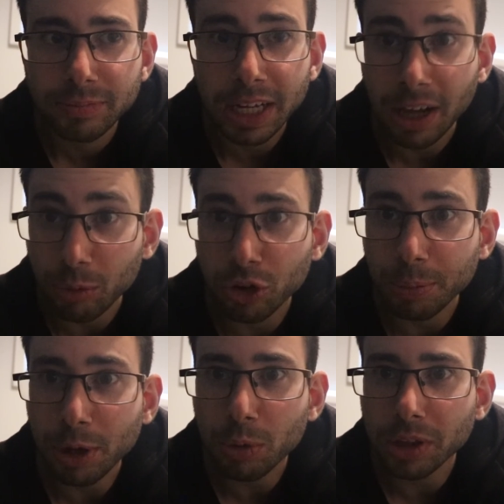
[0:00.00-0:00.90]
He comes to
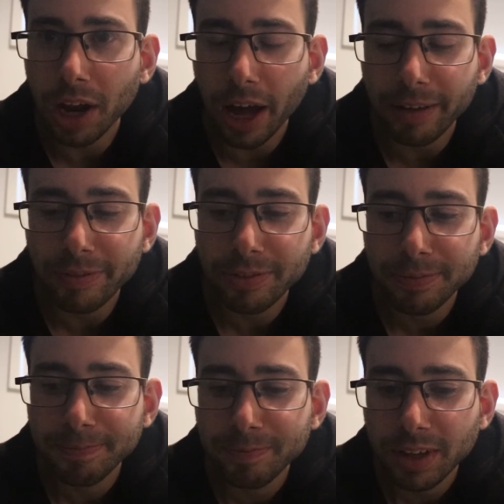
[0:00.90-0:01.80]
me with the knife.
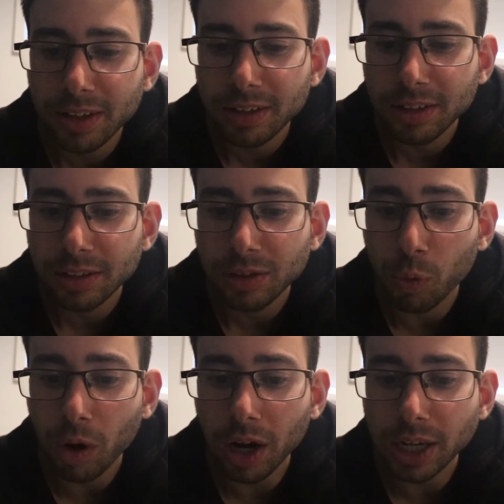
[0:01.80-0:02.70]

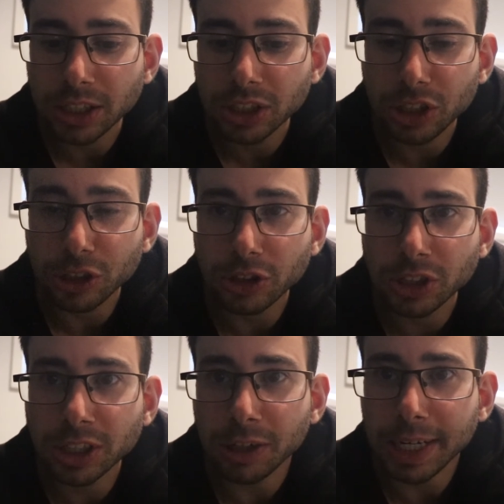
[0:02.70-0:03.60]
Why so
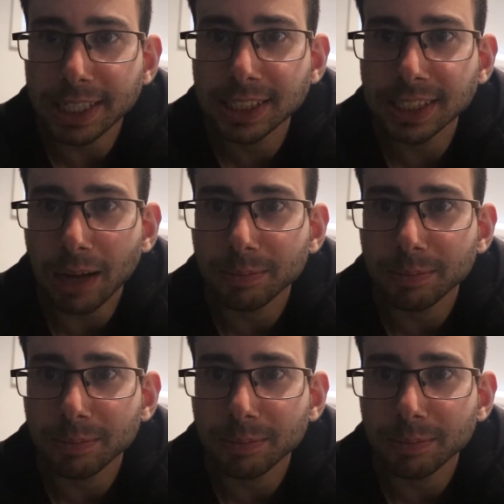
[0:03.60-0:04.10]
serious?